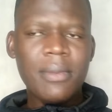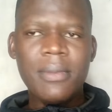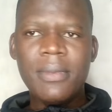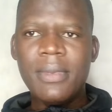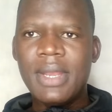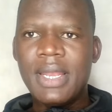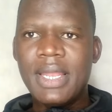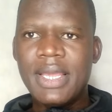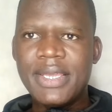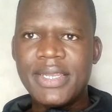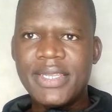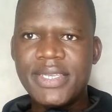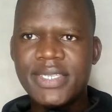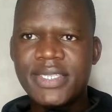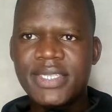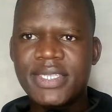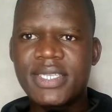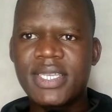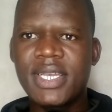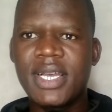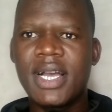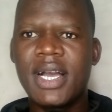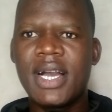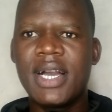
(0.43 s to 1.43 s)

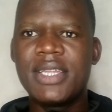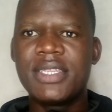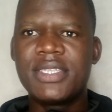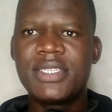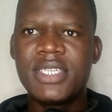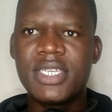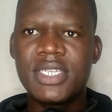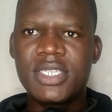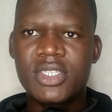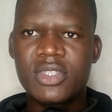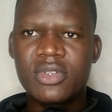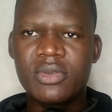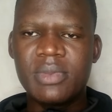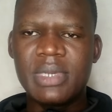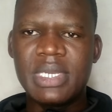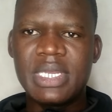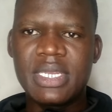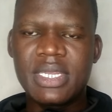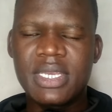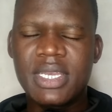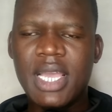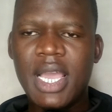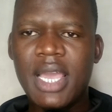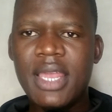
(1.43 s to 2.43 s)
Ladies and
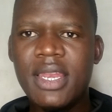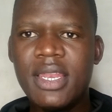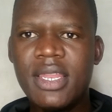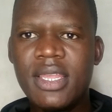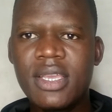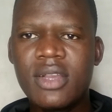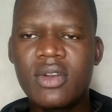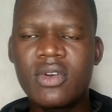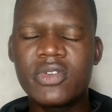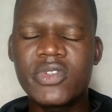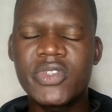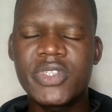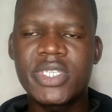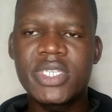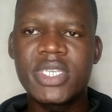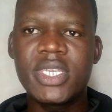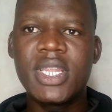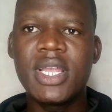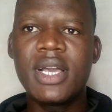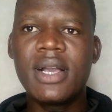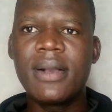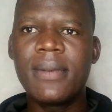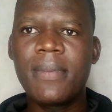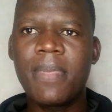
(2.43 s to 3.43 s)
gentlemen, kindly
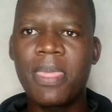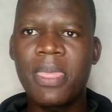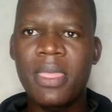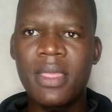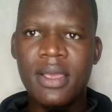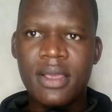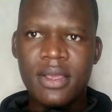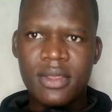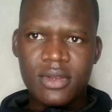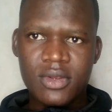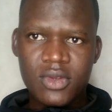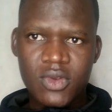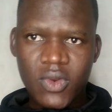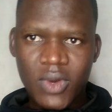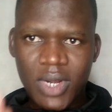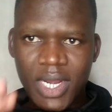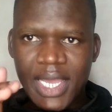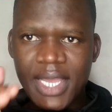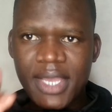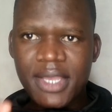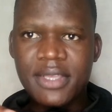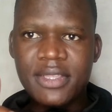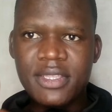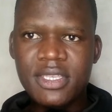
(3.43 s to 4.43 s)
consider to
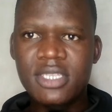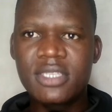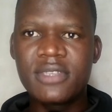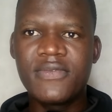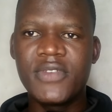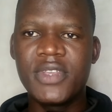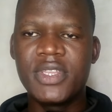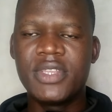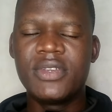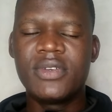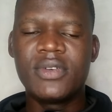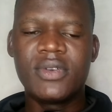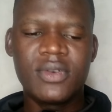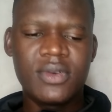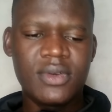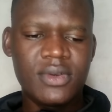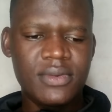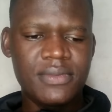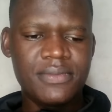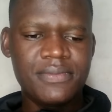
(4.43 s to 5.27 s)
like this video.